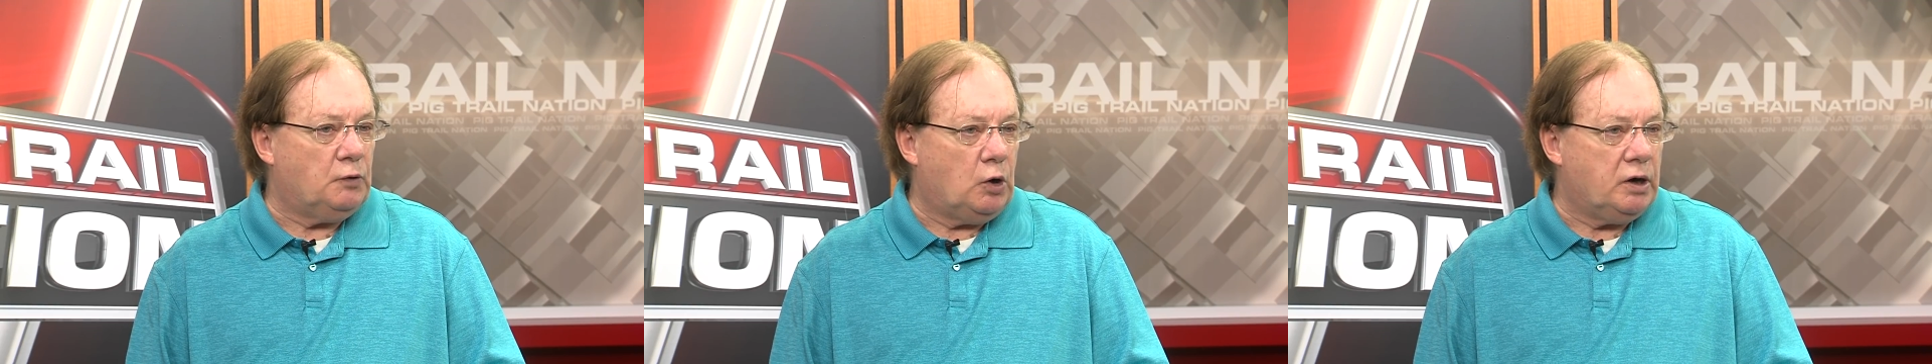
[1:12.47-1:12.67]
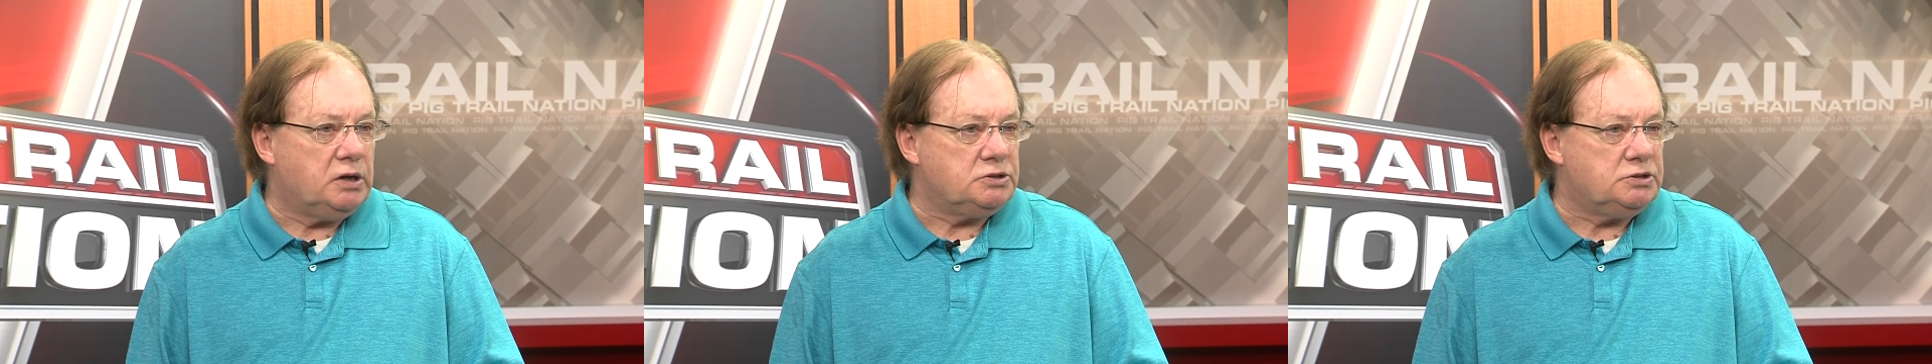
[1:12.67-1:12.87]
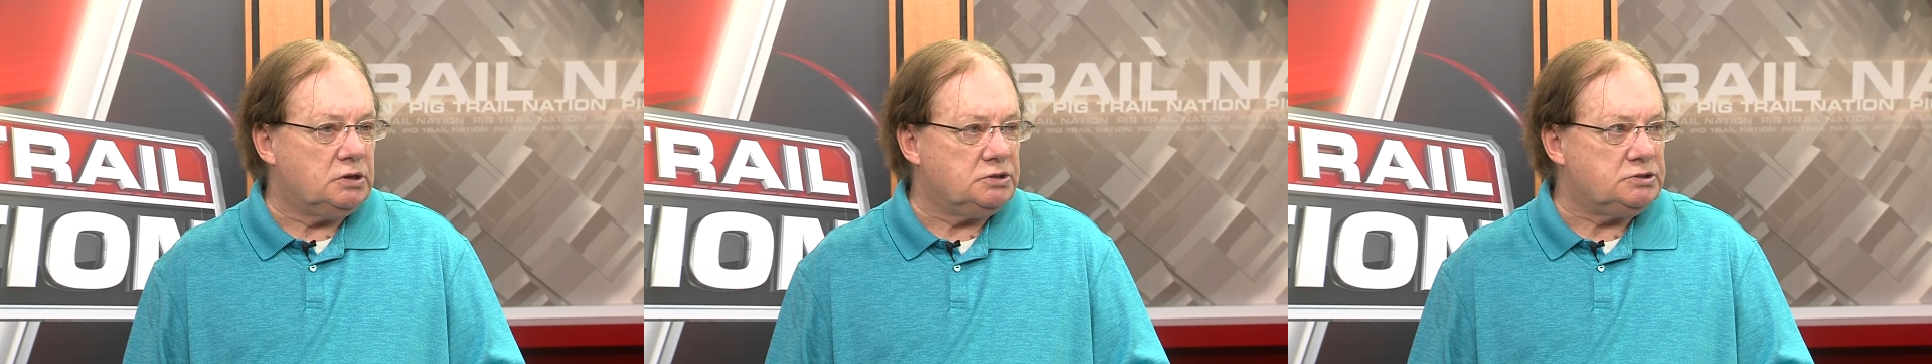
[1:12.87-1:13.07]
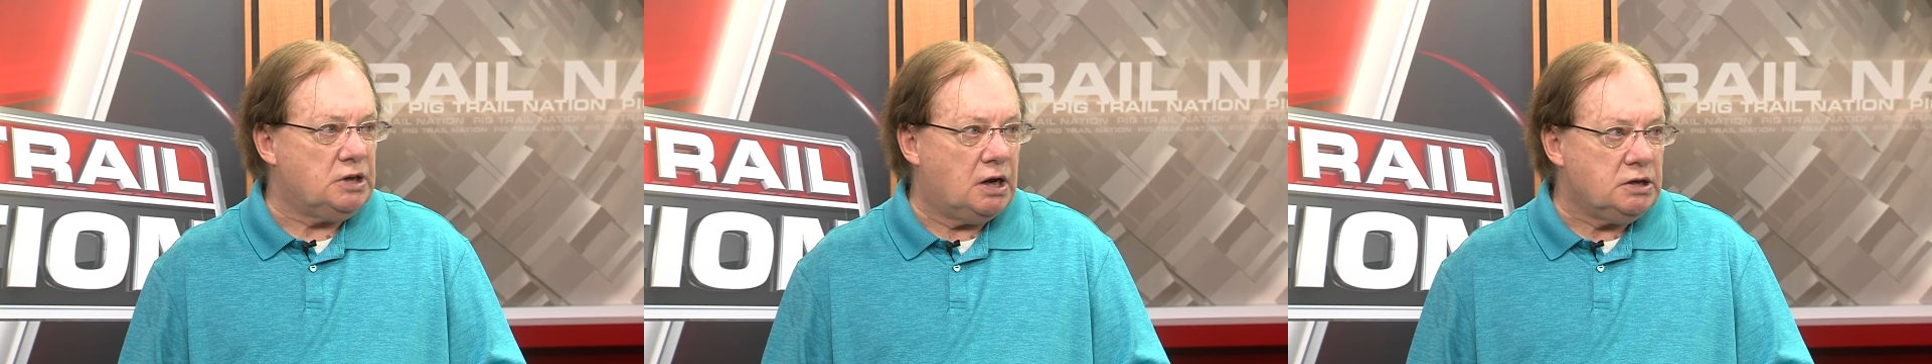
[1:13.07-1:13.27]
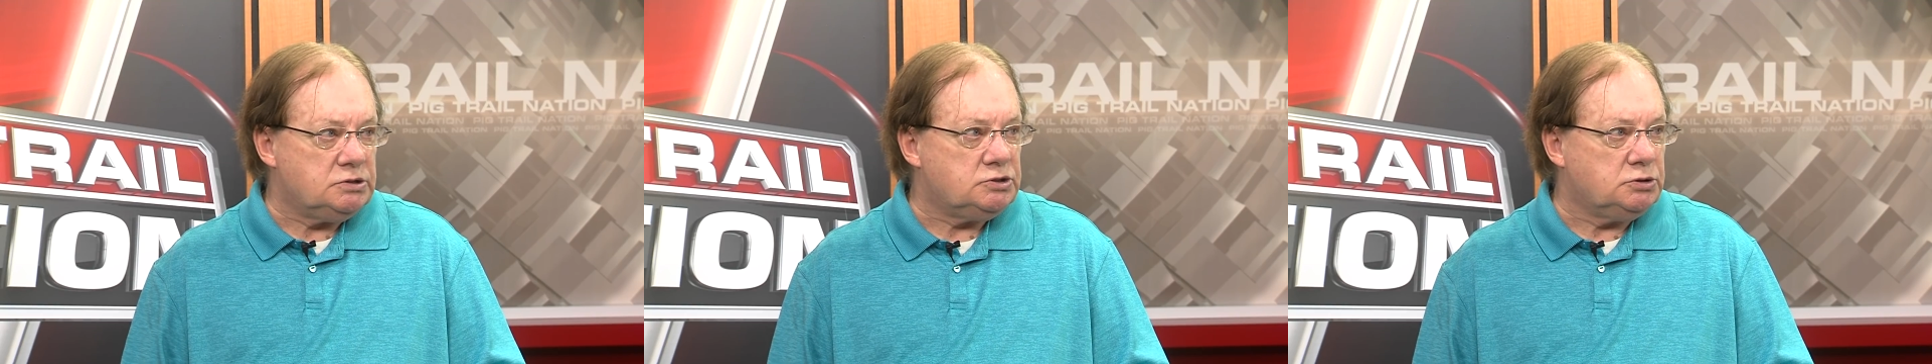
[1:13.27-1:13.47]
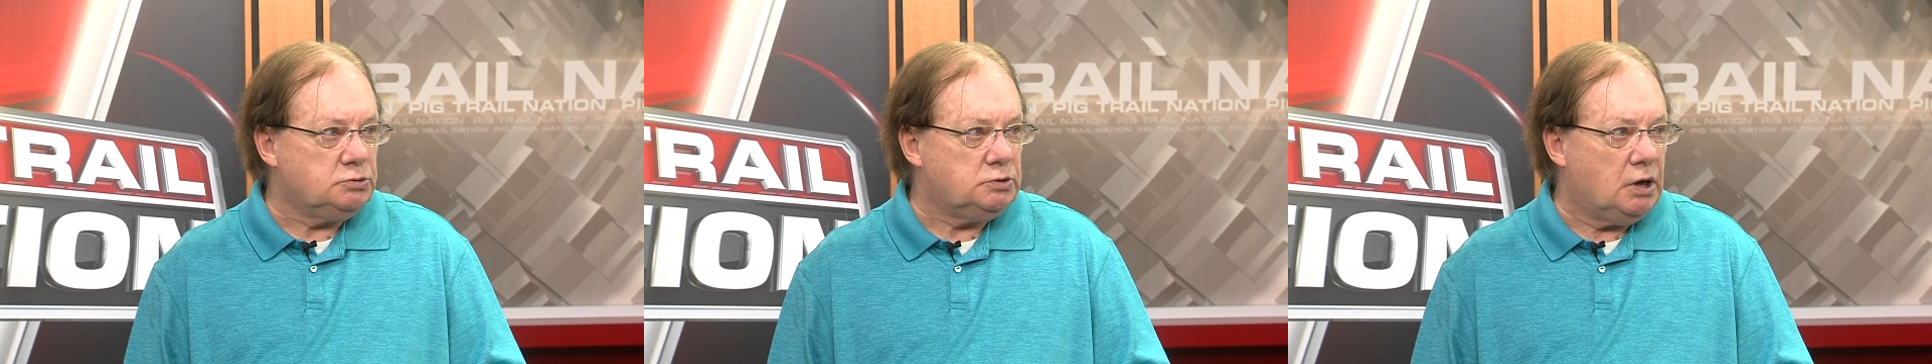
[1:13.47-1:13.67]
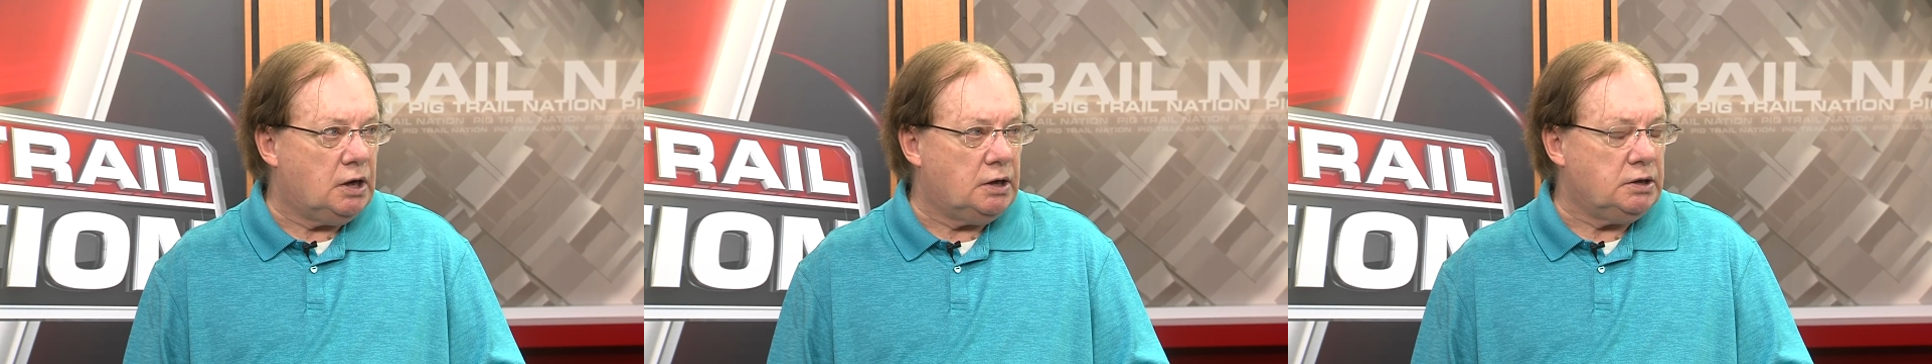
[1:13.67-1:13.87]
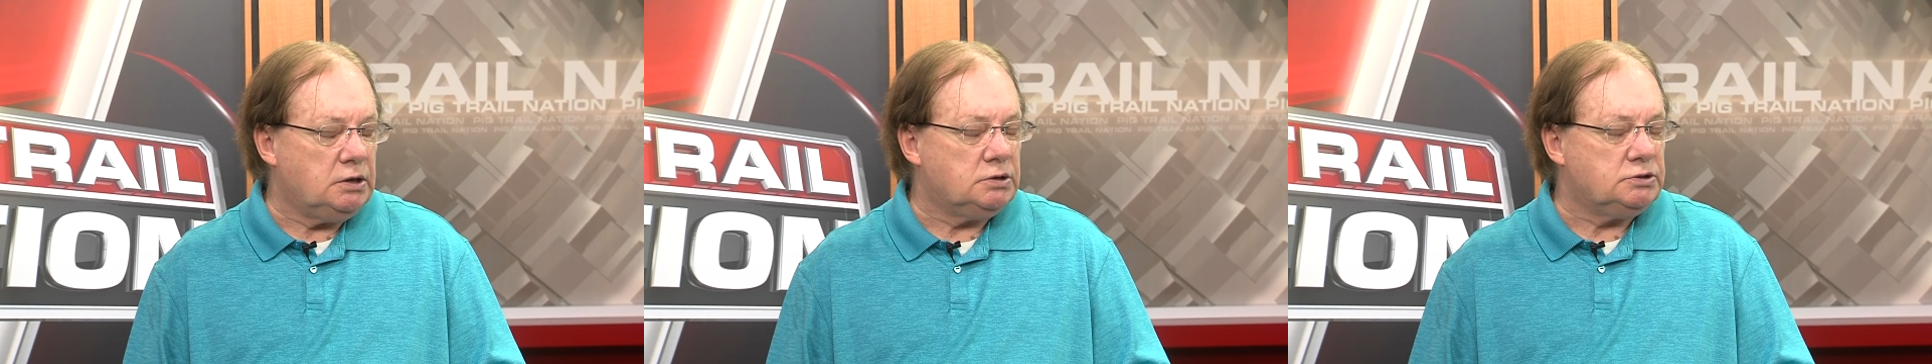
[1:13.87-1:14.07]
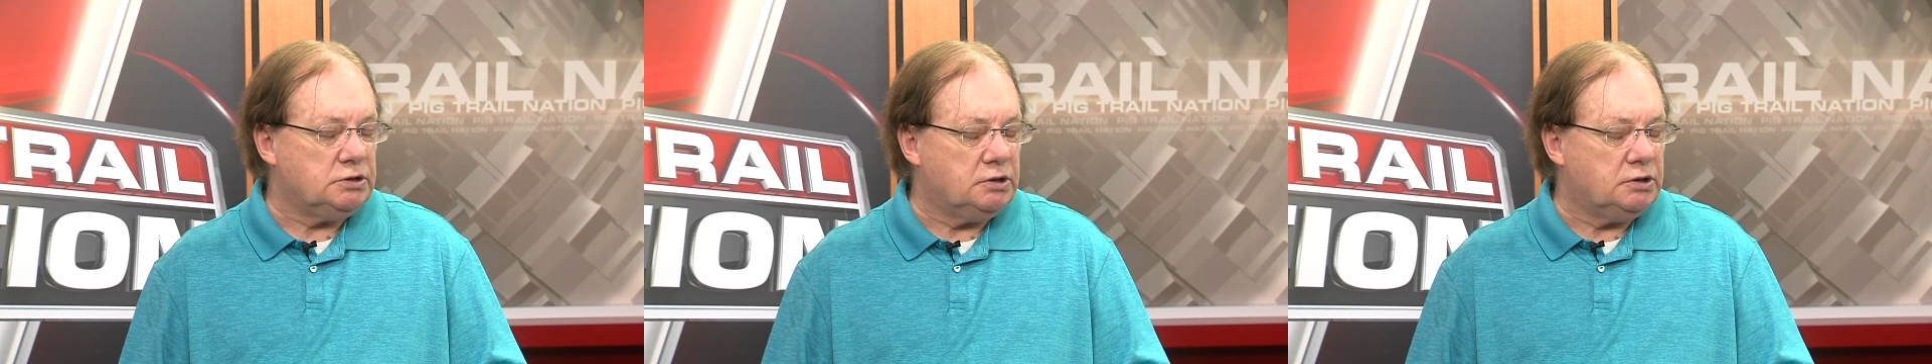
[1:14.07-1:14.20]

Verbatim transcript: Arkansas signs two tight ends,